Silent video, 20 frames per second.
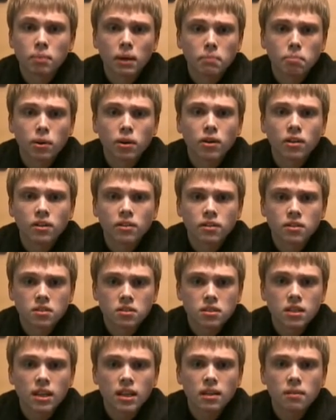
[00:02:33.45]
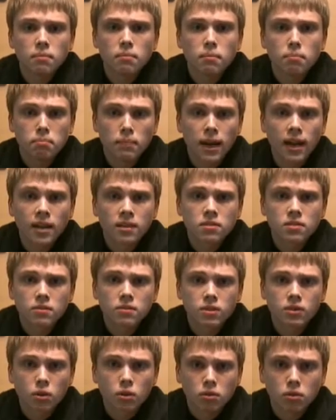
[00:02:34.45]
by burning the same mass
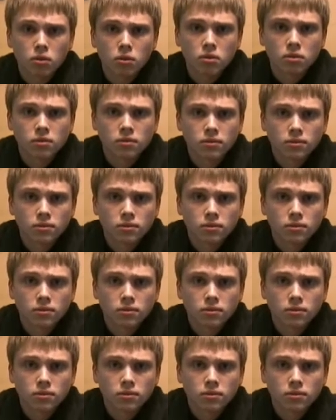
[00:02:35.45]
of coal.